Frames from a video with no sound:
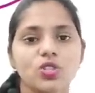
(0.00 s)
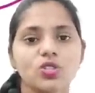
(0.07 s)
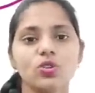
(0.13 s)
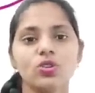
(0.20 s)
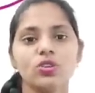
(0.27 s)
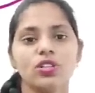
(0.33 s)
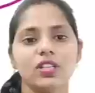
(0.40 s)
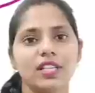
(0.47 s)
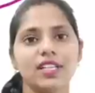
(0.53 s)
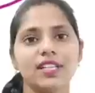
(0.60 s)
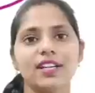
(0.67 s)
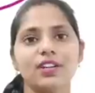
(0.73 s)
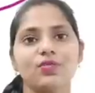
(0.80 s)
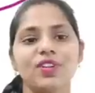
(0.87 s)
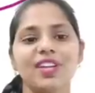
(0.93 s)
so
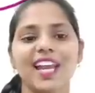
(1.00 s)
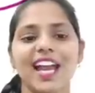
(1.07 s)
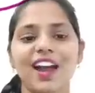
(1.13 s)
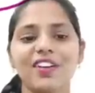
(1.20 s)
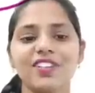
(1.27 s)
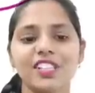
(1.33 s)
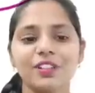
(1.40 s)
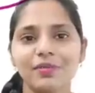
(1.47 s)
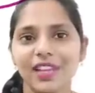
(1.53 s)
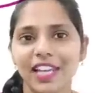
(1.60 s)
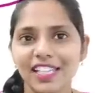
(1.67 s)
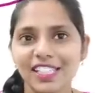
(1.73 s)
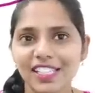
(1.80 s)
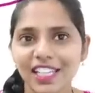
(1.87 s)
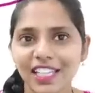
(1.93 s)
here we have some
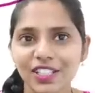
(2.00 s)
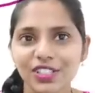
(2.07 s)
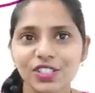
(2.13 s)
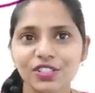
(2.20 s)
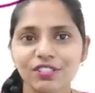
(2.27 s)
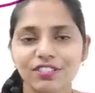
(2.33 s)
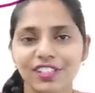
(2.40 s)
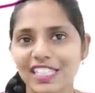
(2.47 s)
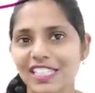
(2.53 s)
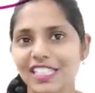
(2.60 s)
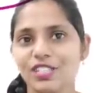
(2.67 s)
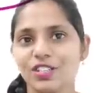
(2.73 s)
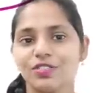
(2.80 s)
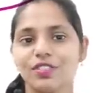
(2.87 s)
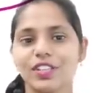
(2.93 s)
exclusive
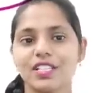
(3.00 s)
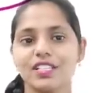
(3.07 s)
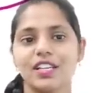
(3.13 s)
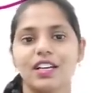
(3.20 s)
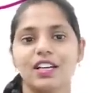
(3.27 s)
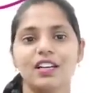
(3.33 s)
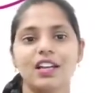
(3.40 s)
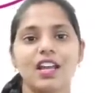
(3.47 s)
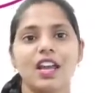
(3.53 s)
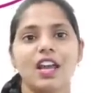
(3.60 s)
features of this uh,